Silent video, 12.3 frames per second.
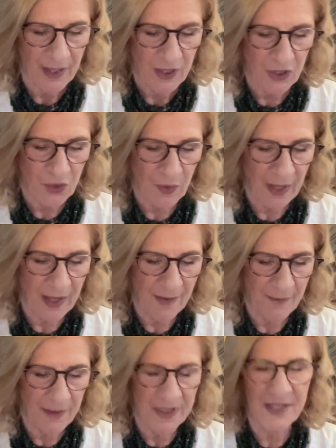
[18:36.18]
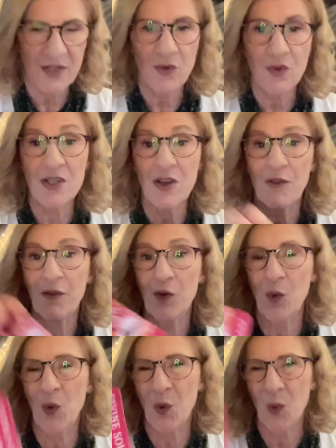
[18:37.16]
You are my source
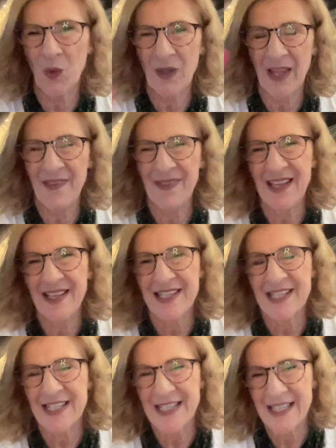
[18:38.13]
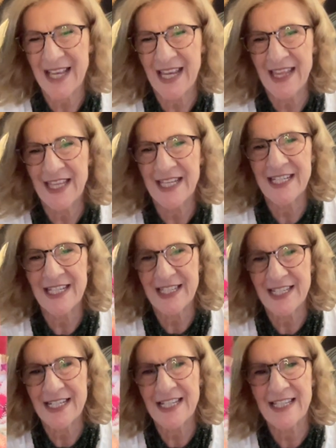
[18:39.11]
for all. And that's to say that
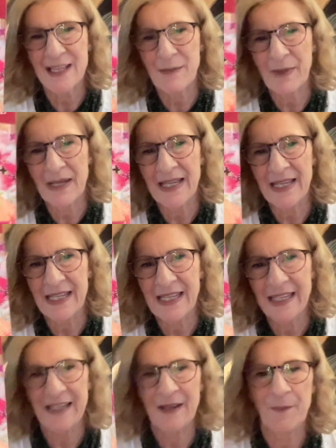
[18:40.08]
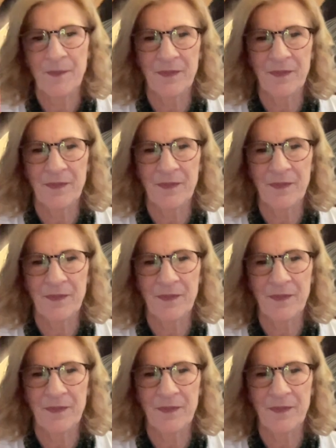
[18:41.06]
destiny is at play here.